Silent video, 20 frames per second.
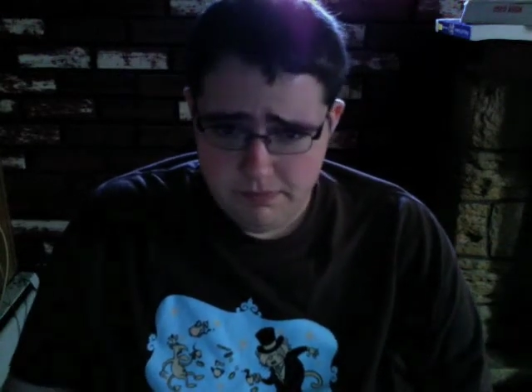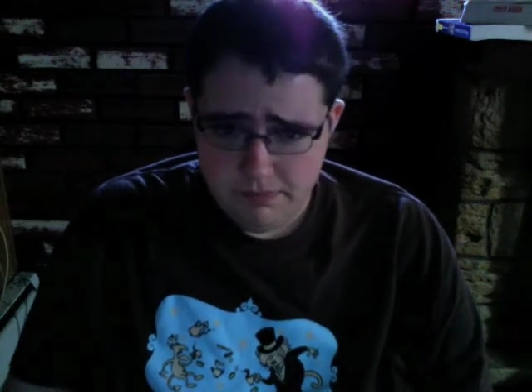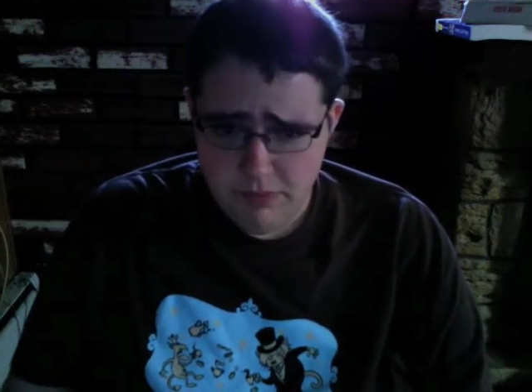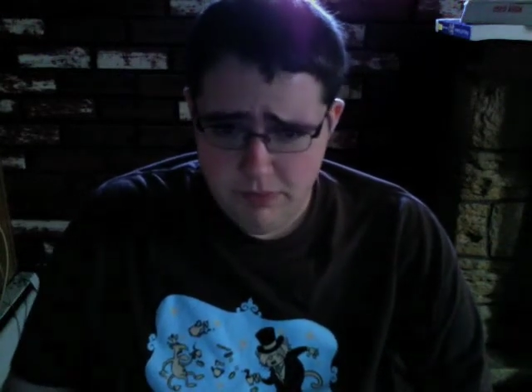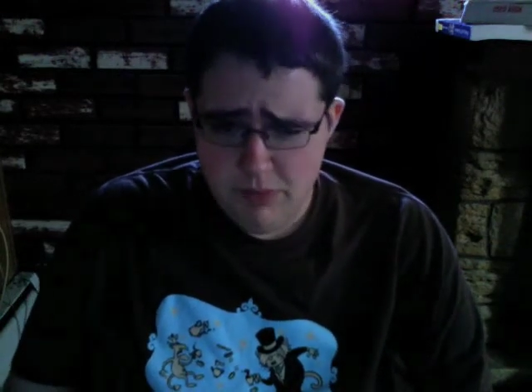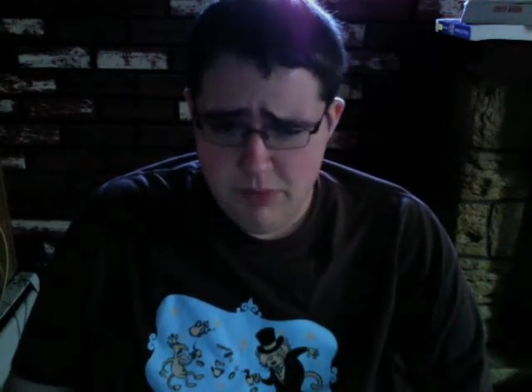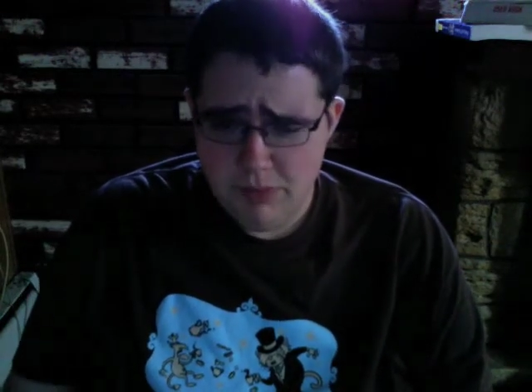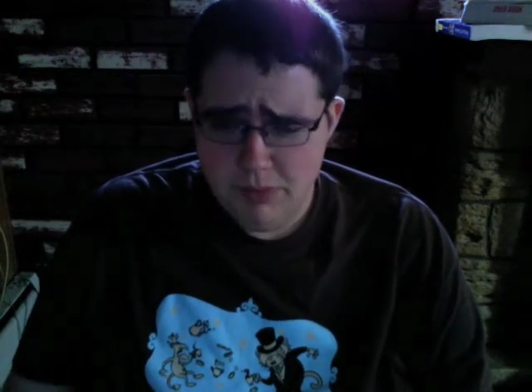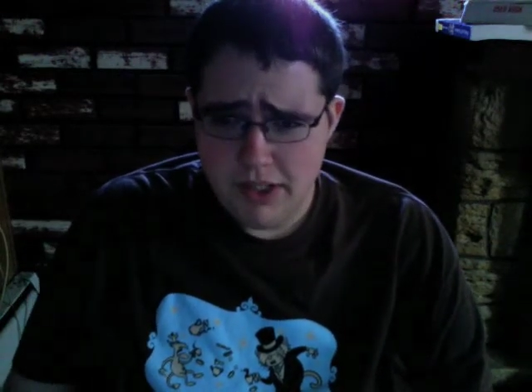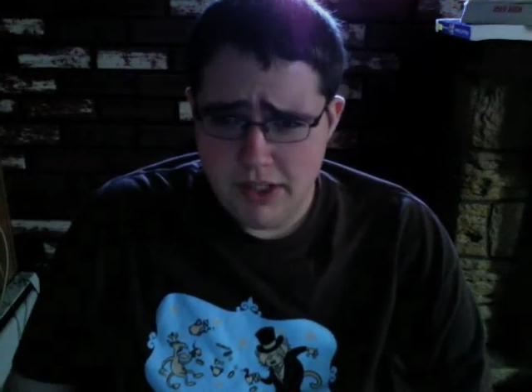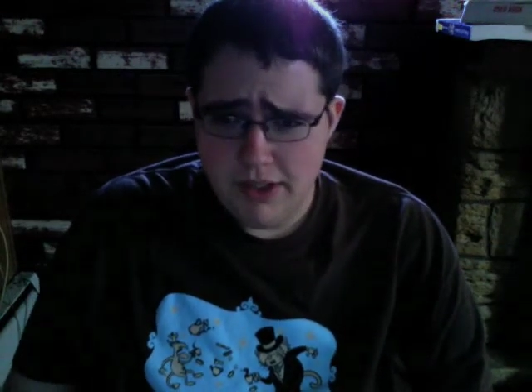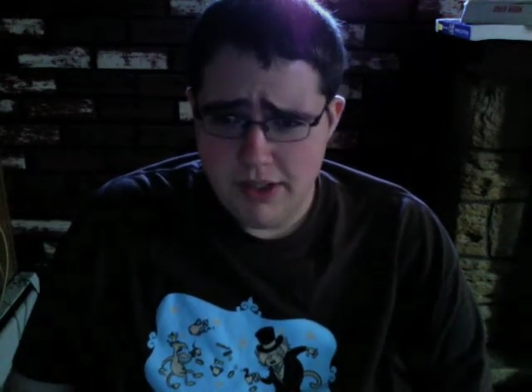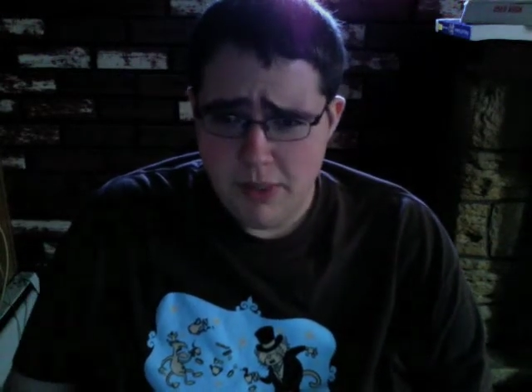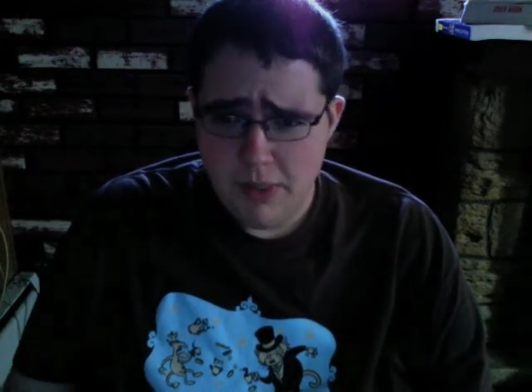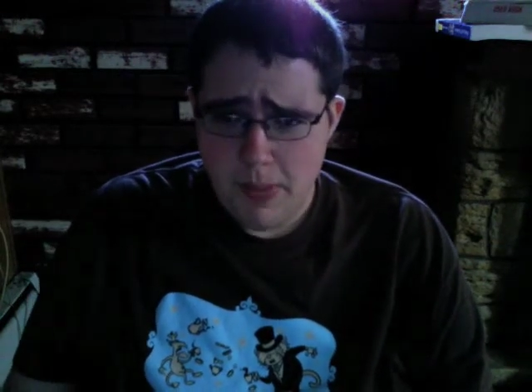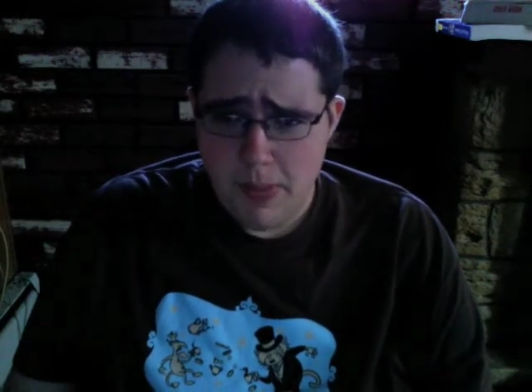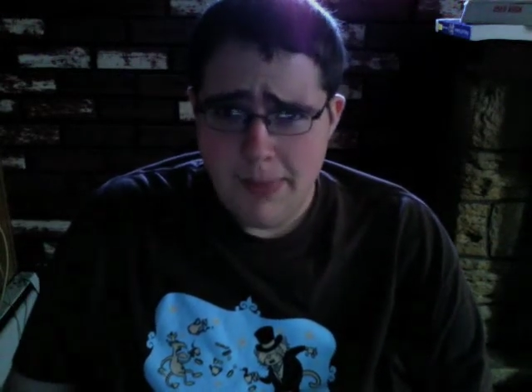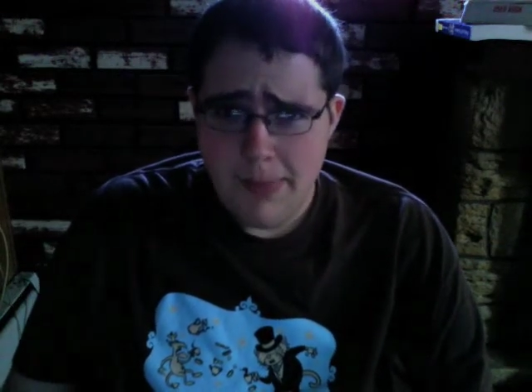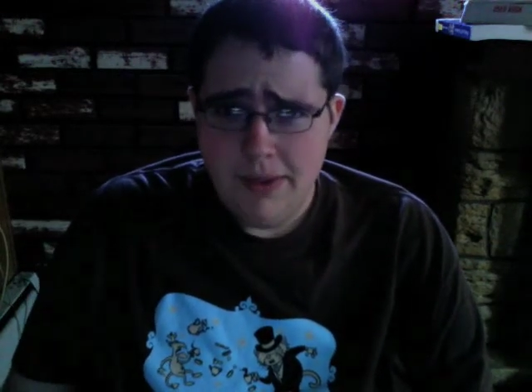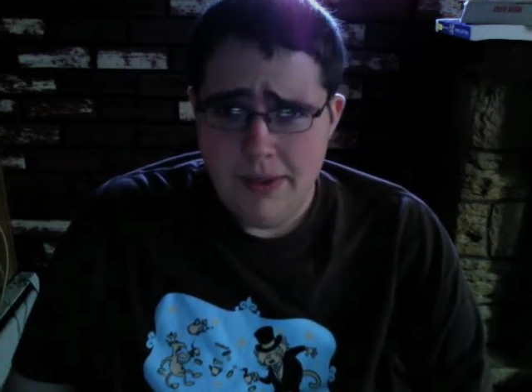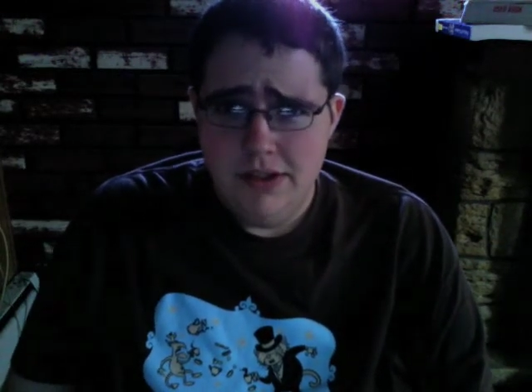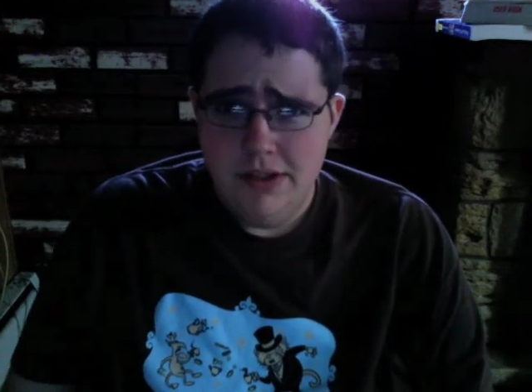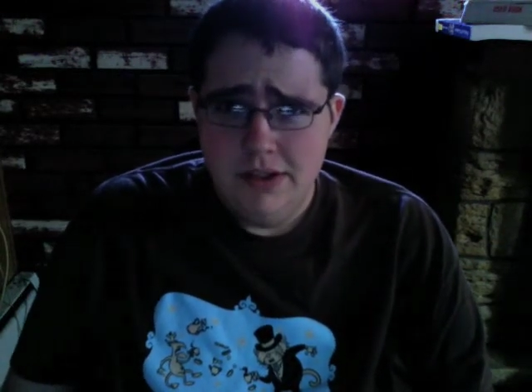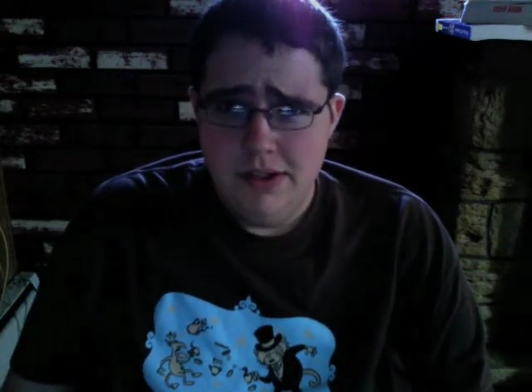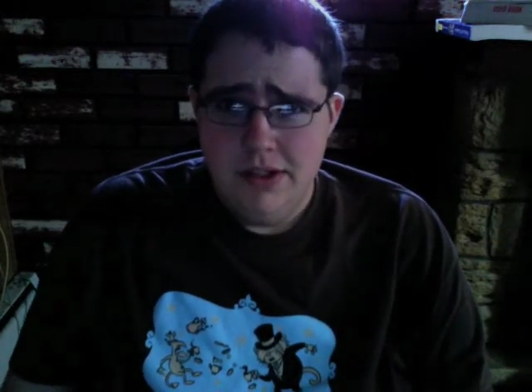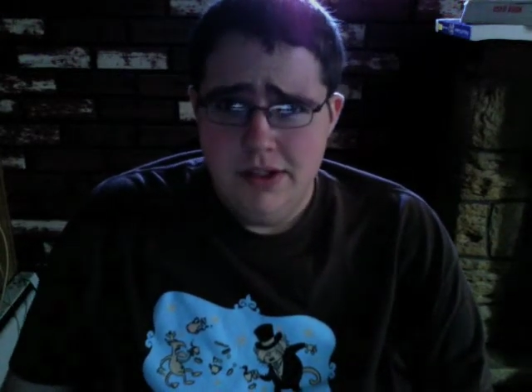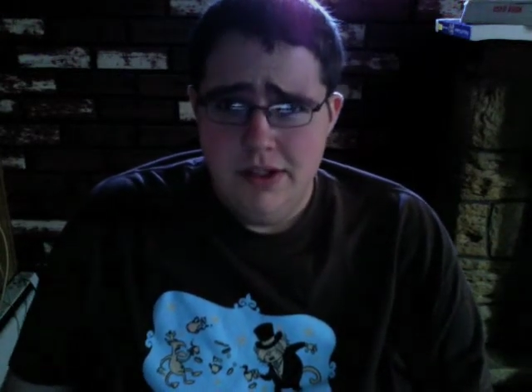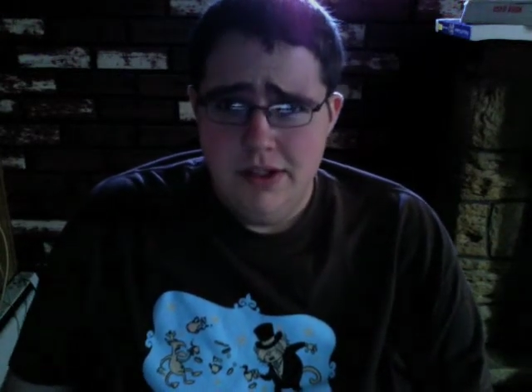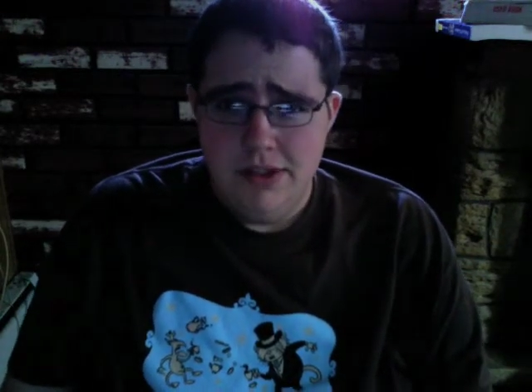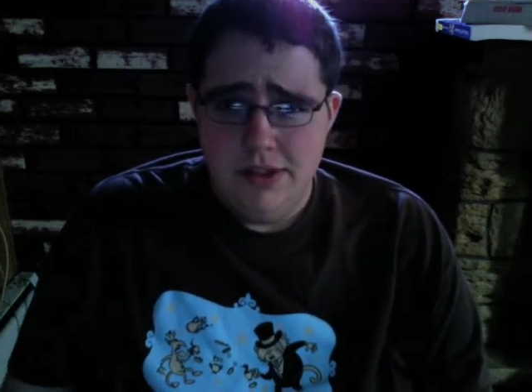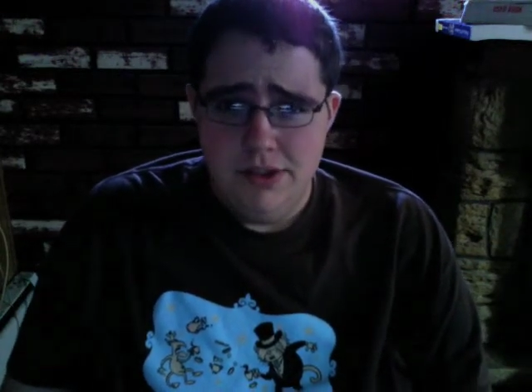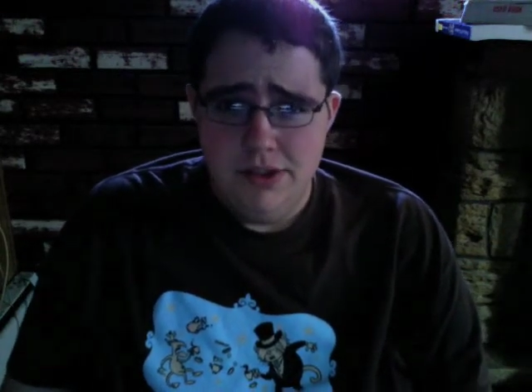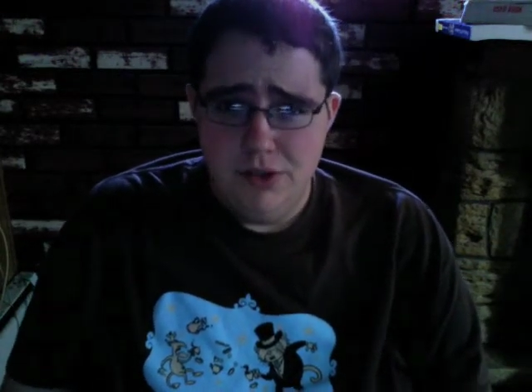But the